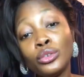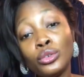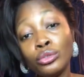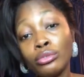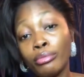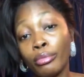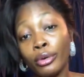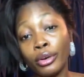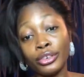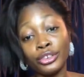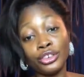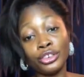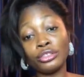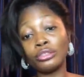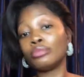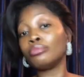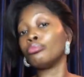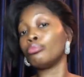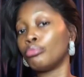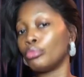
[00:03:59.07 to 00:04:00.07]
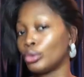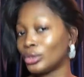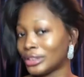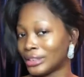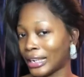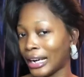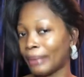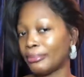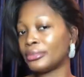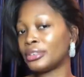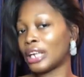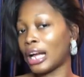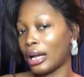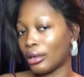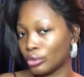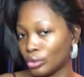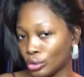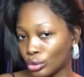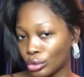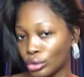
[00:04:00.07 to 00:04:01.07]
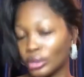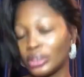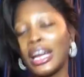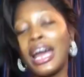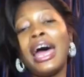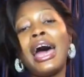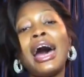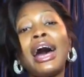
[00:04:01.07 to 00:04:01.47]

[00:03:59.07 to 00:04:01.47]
too much, most times outdoor,